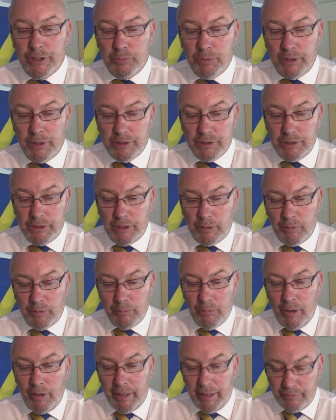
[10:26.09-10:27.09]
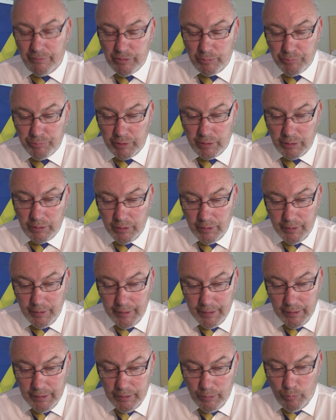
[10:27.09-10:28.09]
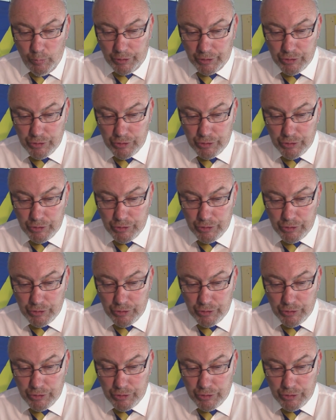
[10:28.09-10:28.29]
But that's, you know, we might have to bring 1